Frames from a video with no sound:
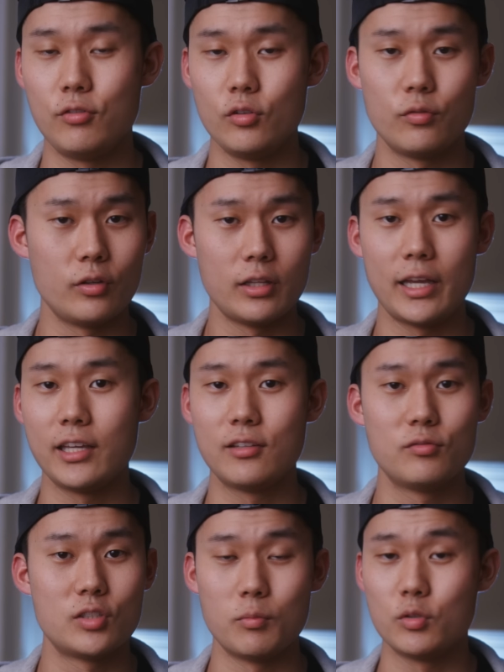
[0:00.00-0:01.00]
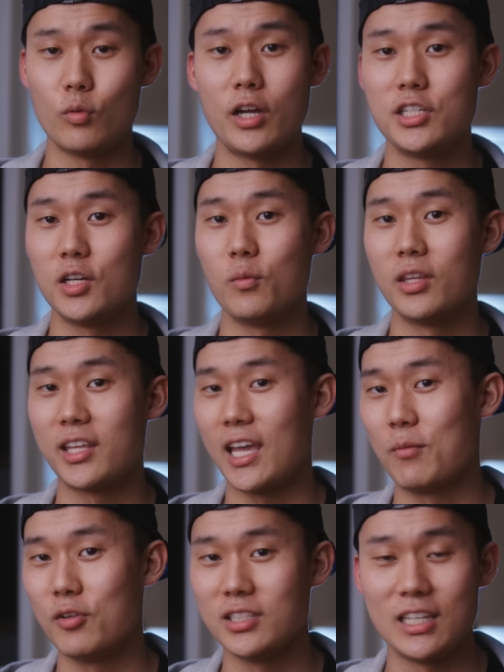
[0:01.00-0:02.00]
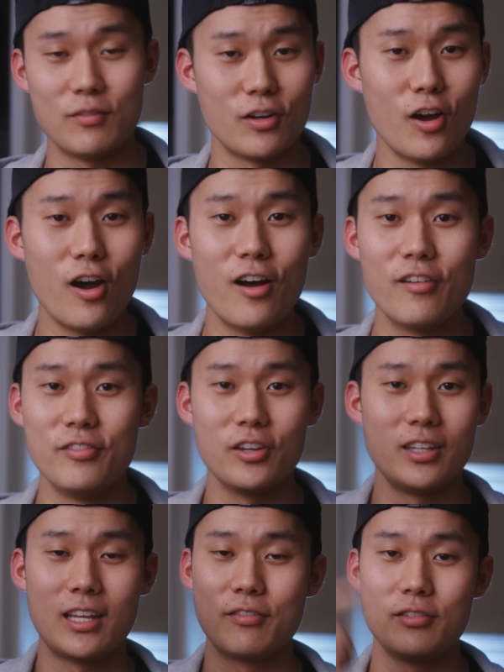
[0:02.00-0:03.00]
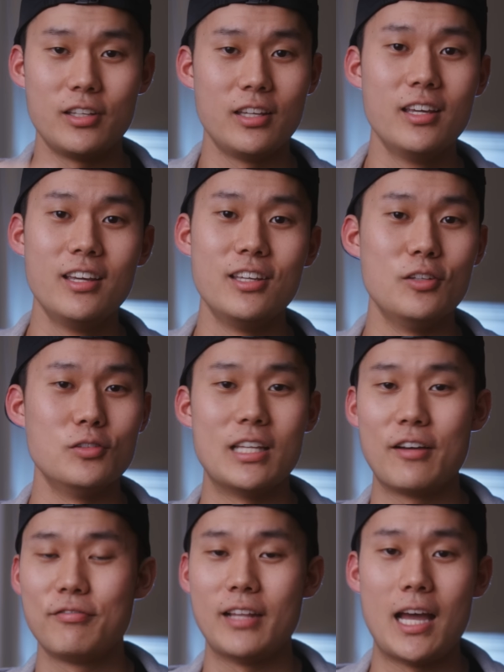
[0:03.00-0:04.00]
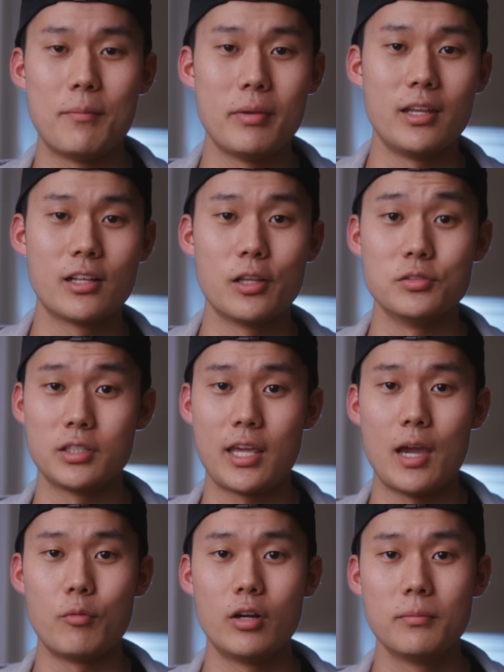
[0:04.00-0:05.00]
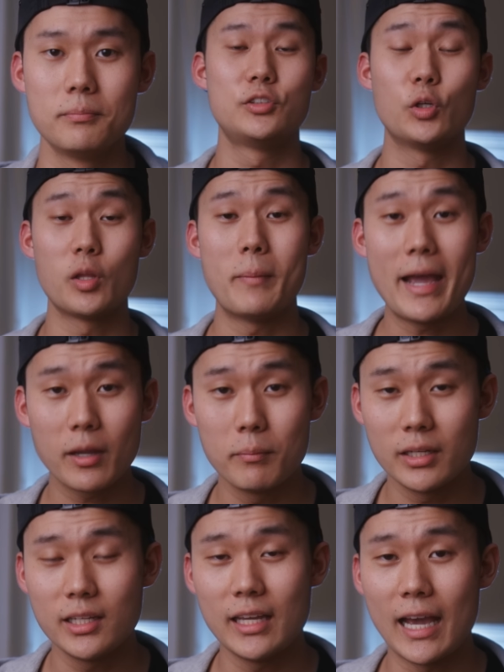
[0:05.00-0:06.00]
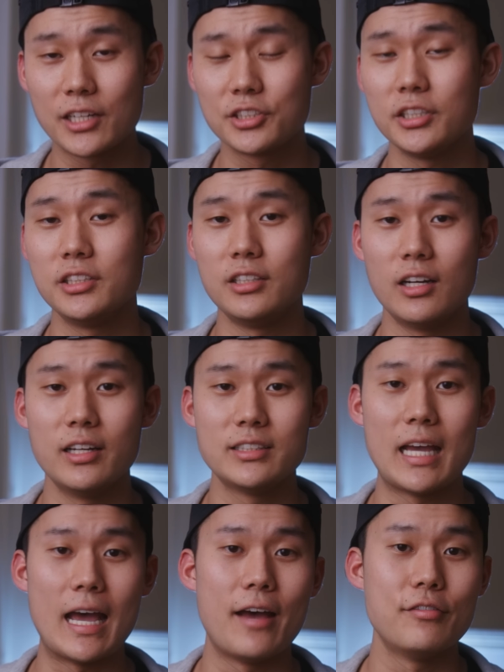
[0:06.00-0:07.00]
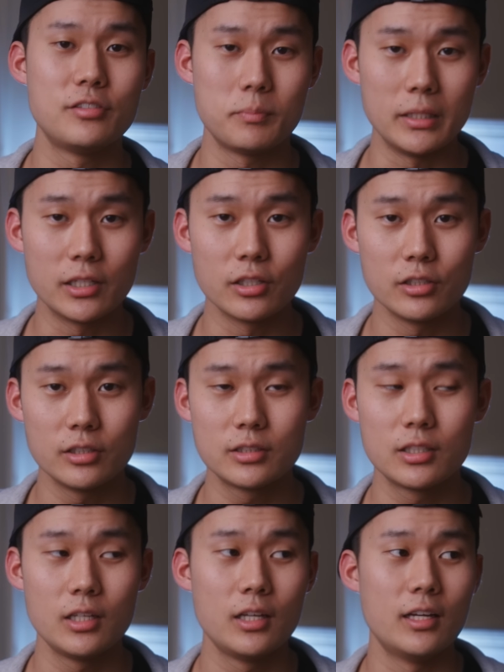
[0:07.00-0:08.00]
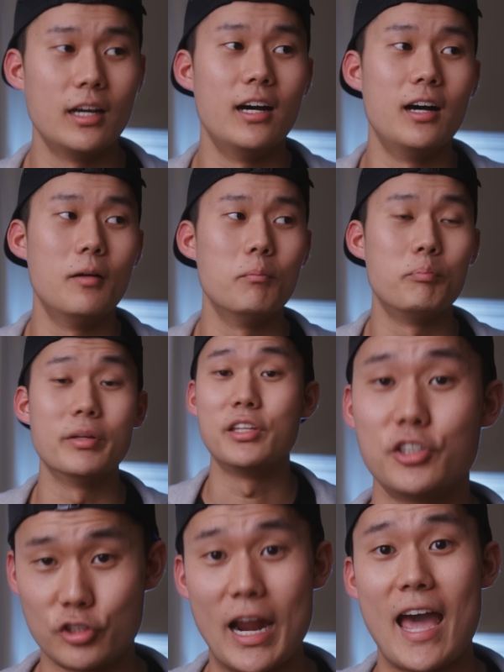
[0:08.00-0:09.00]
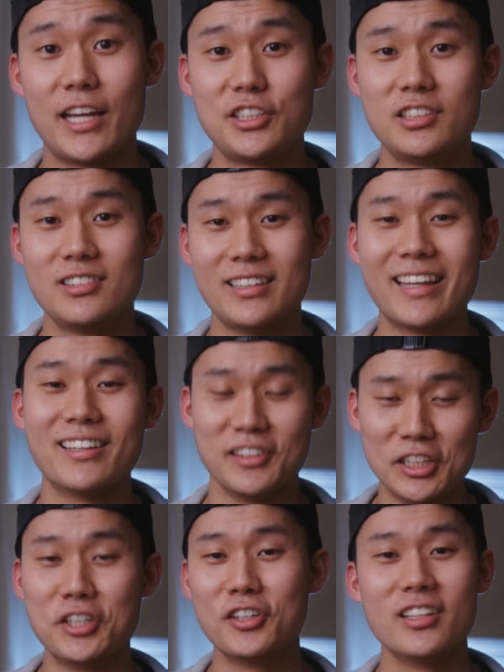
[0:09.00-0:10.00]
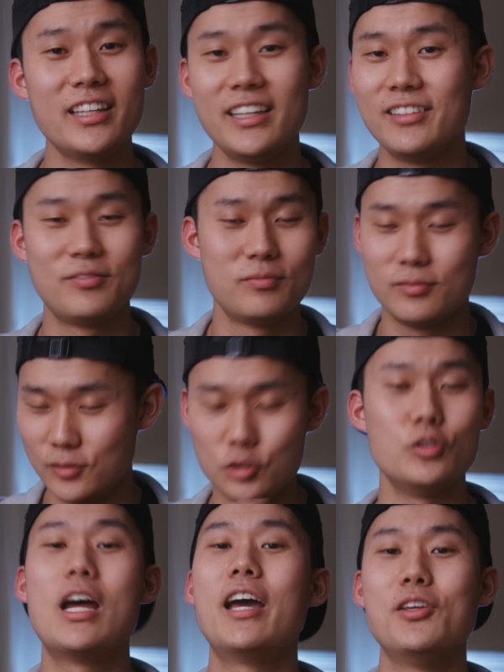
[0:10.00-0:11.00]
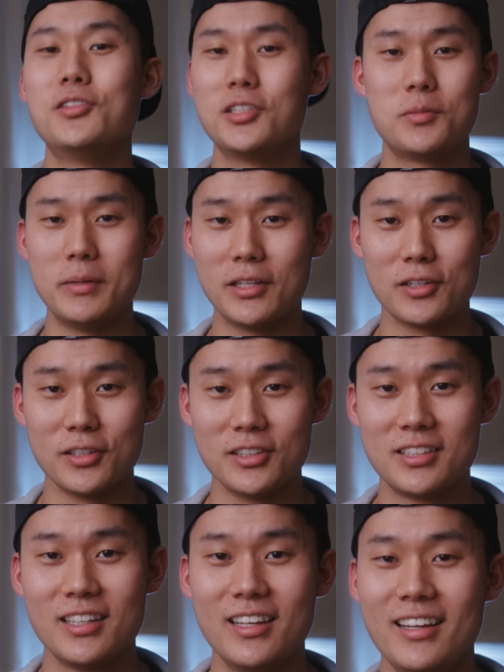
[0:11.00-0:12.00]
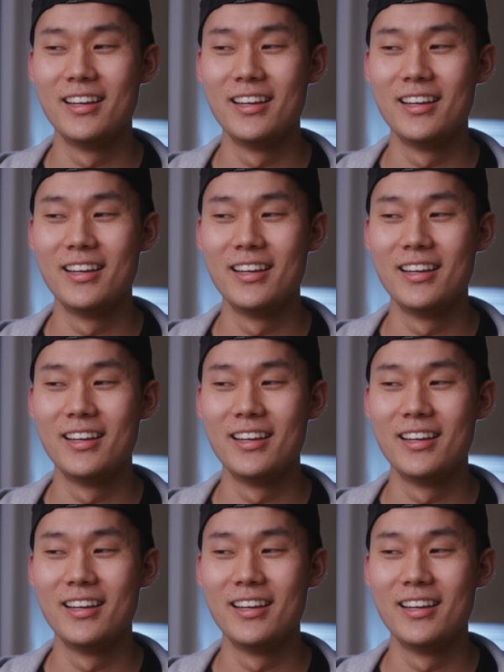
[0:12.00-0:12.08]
if you feel like someone's watching when the camera is even off, you can definitely use that flap and close the camera. So the Mac Mini actually does have speakers, but they're trash. Like, literally do not use the speakers